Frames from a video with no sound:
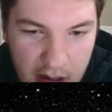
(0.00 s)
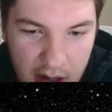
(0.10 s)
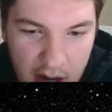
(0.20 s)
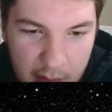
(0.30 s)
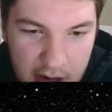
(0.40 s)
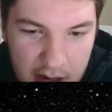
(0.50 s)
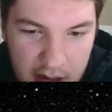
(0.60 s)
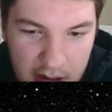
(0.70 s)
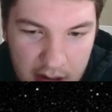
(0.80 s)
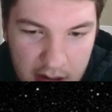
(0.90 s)
I
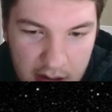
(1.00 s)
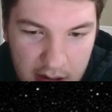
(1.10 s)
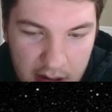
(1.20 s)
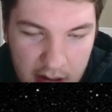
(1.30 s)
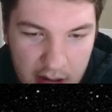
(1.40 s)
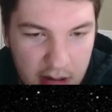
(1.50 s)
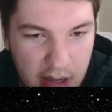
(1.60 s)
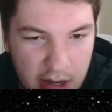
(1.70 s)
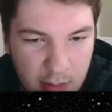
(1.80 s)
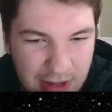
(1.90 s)

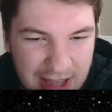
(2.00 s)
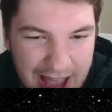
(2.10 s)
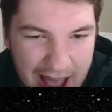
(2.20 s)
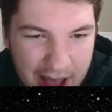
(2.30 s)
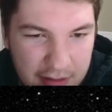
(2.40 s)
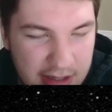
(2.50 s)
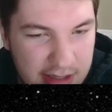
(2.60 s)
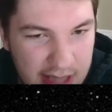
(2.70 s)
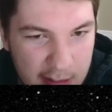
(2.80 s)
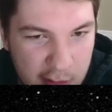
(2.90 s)
don't really have an
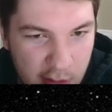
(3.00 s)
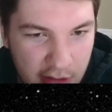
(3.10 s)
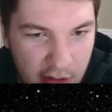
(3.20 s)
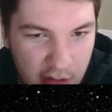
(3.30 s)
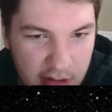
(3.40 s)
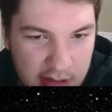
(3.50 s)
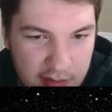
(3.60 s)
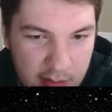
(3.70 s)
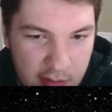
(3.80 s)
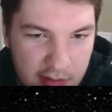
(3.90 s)
escape square though, because if
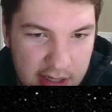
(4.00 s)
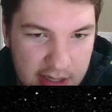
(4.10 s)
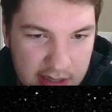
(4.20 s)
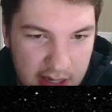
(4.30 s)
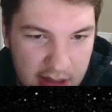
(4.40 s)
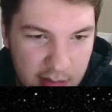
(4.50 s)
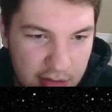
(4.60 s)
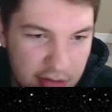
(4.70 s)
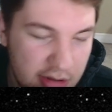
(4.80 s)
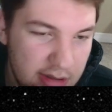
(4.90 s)
he moves his knight and then
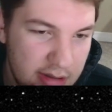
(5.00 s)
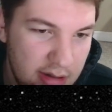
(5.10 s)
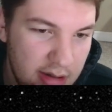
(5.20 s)
pushes.